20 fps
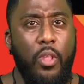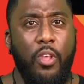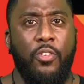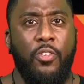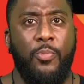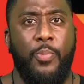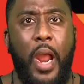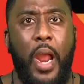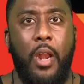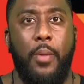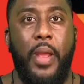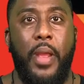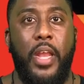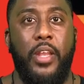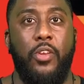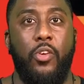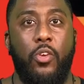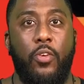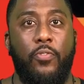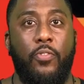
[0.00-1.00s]
Spider
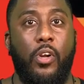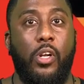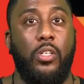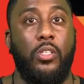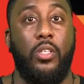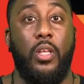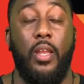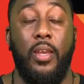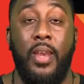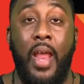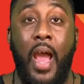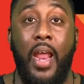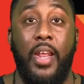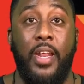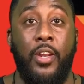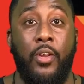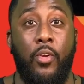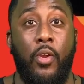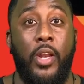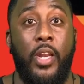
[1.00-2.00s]
Man universe not
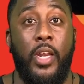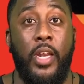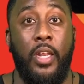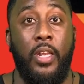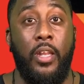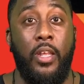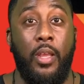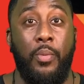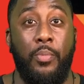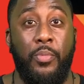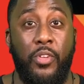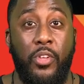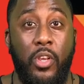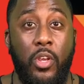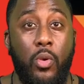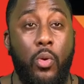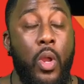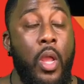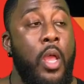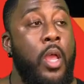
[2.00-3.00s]
integrated in the
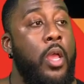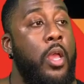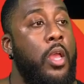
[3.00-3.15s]
MCU.